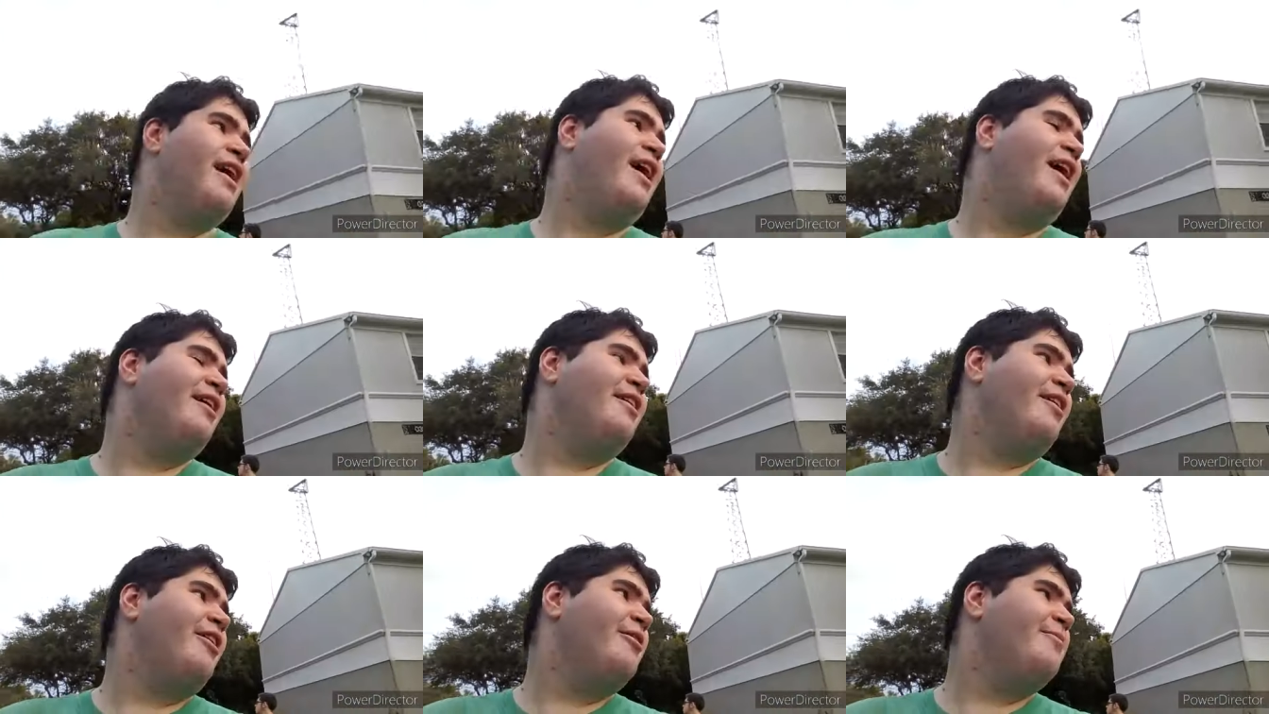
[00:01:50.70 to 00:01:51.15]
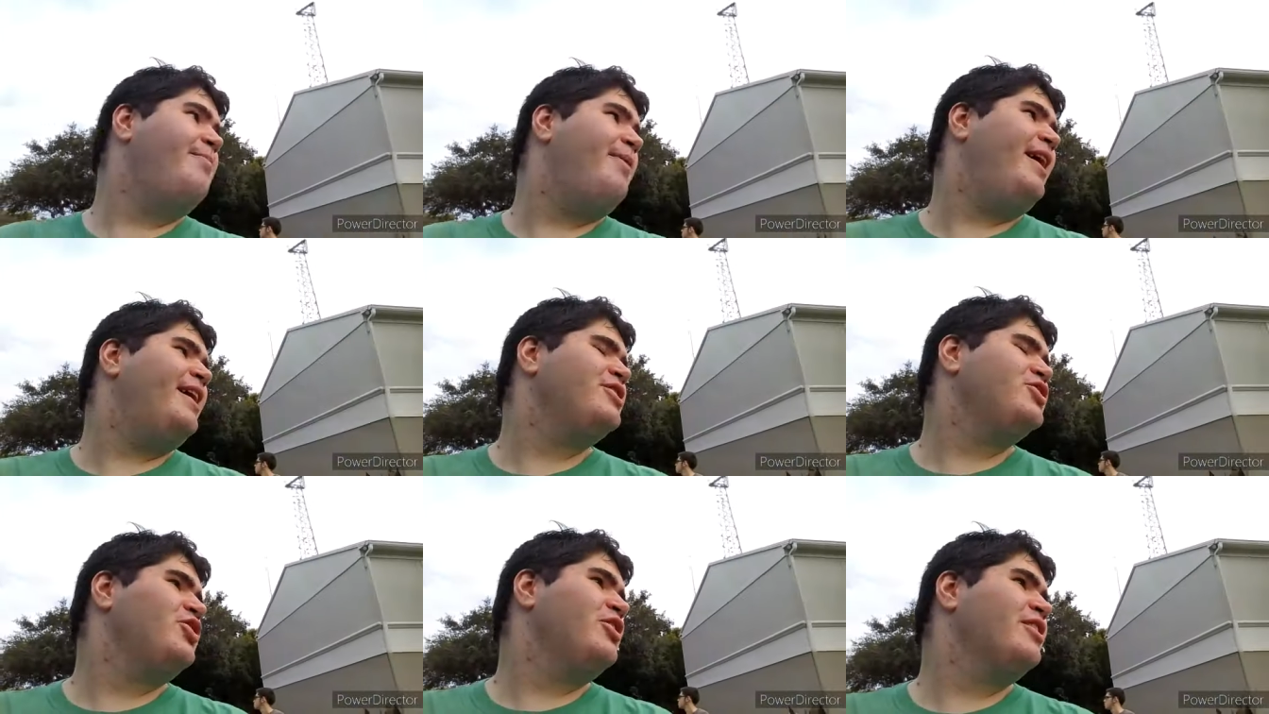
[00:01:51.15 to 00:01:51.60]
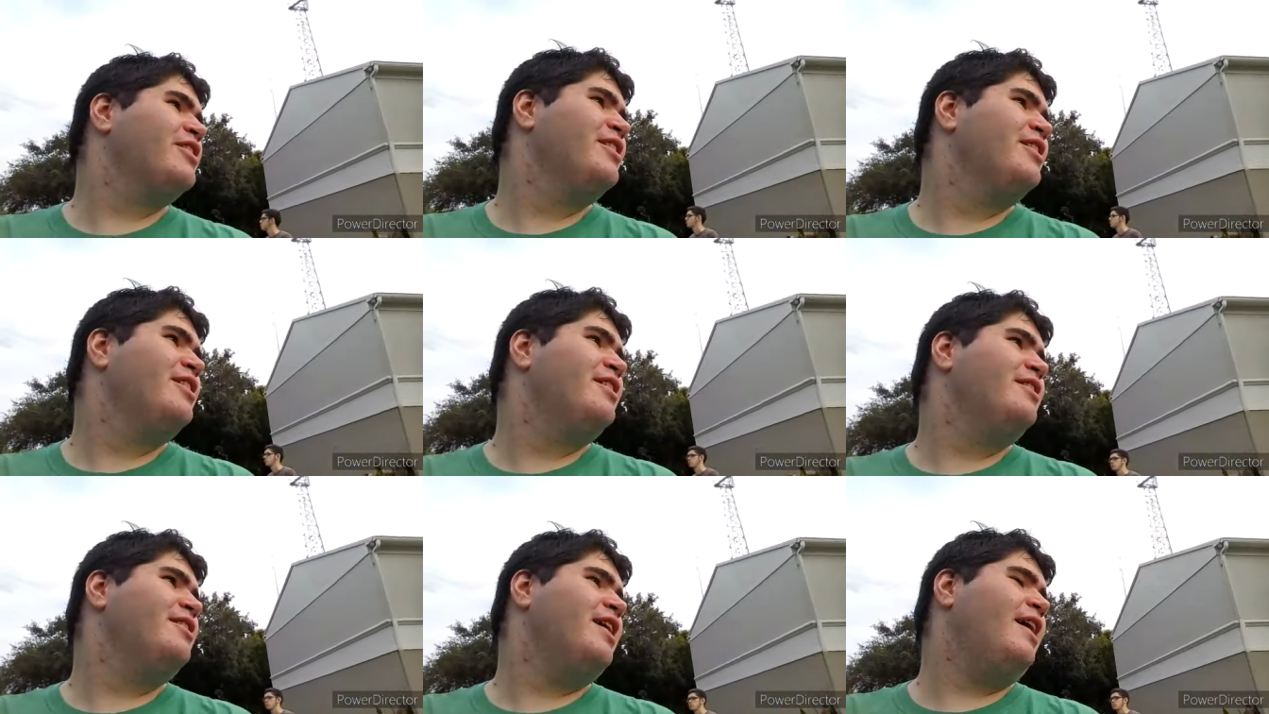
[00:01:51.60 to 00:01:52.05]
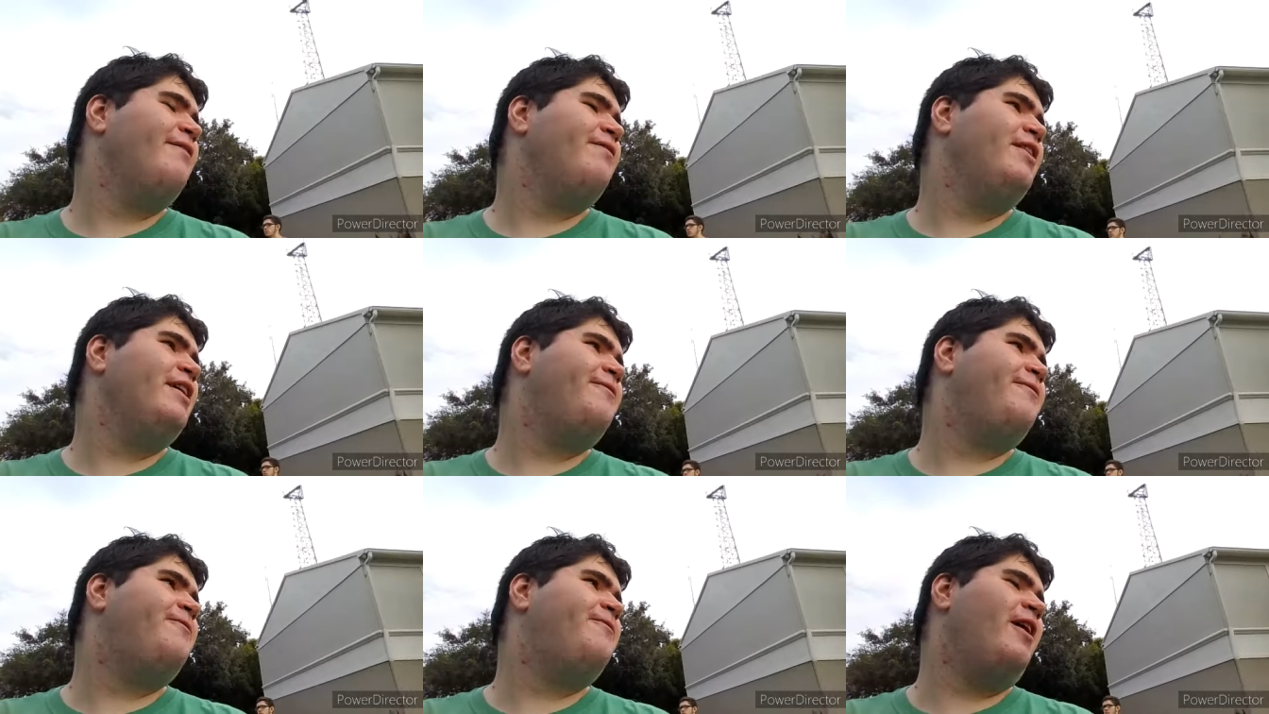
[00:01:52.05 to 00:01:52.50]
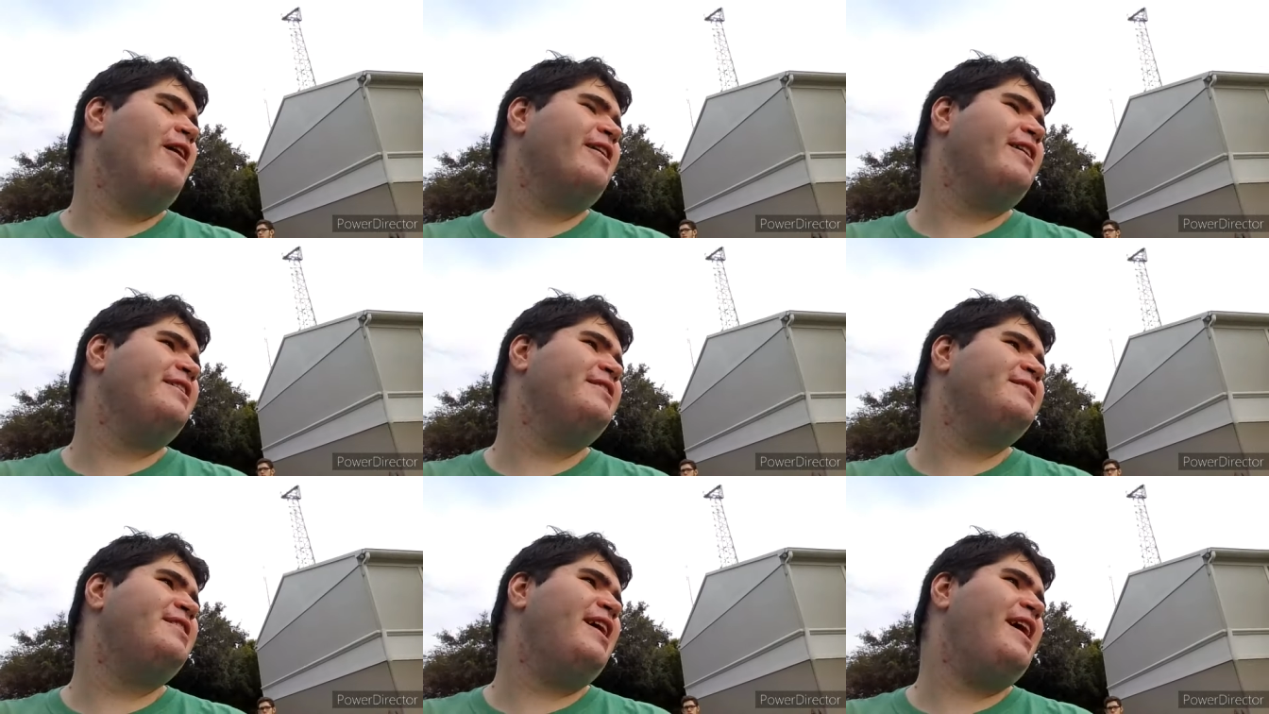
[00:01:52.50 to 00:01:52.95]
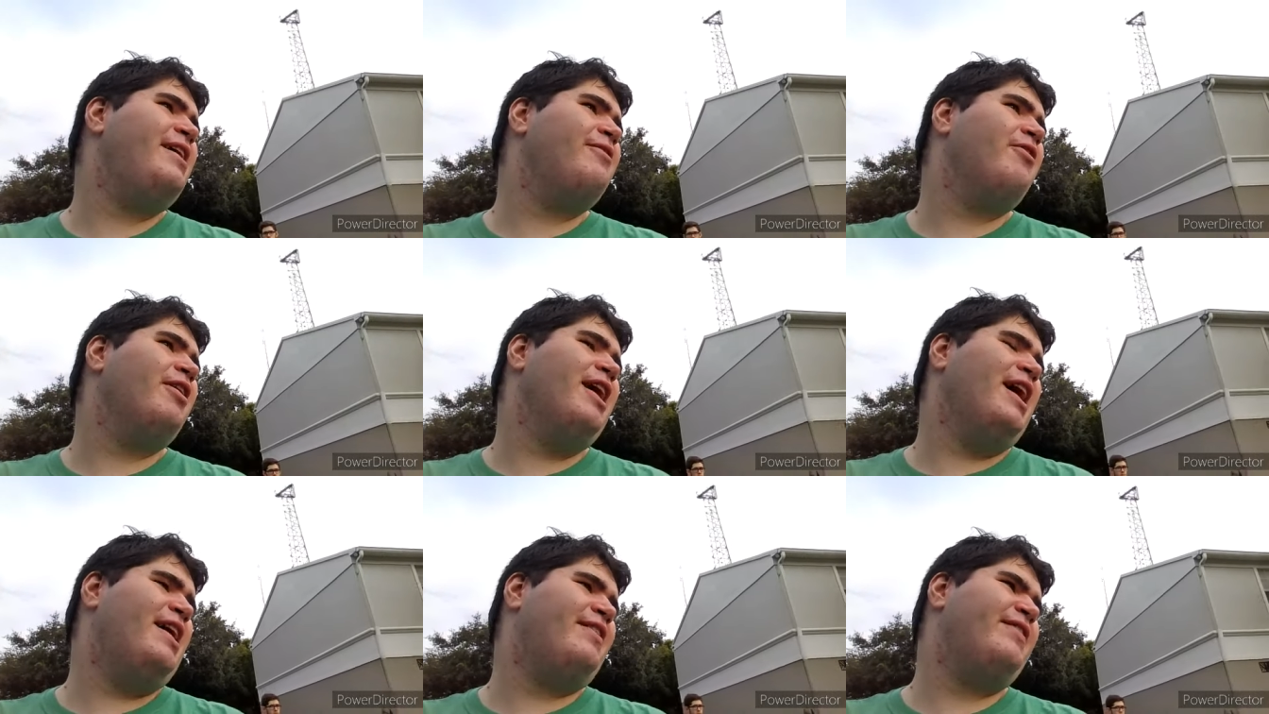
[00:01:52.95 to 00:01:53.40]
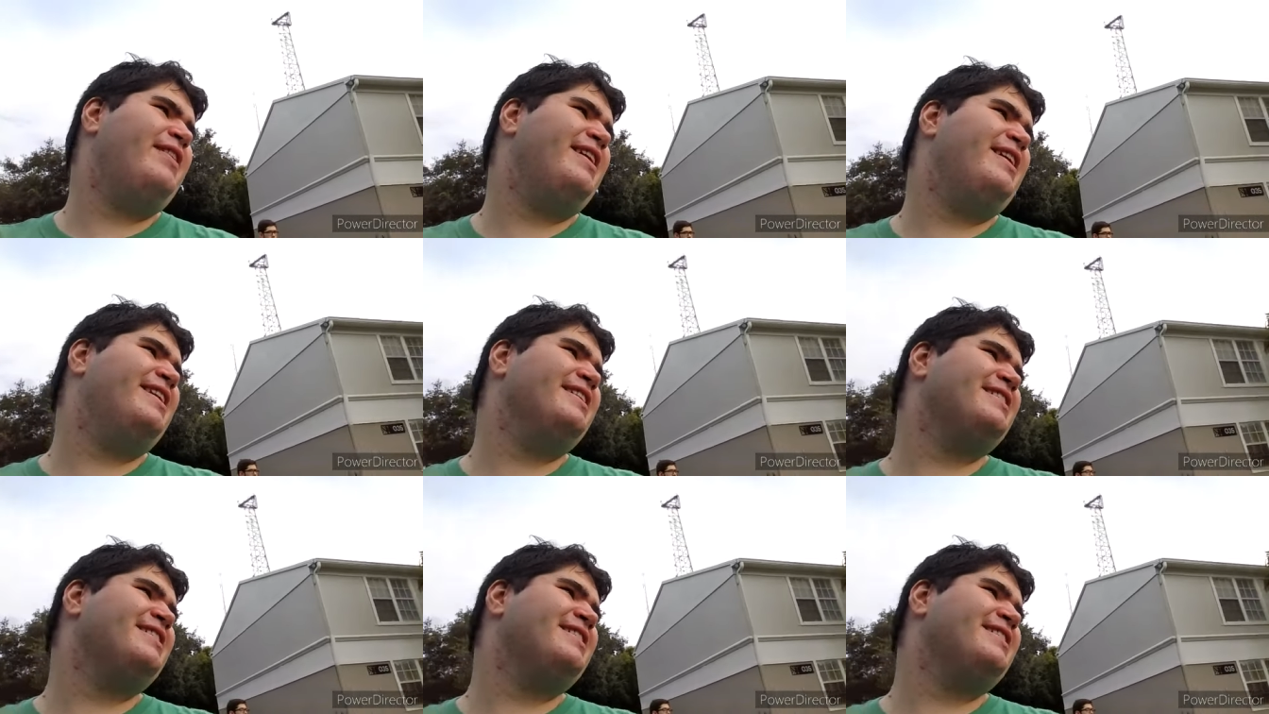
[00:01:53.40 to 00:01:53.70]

Hello, Patrick. Lovely day we're having,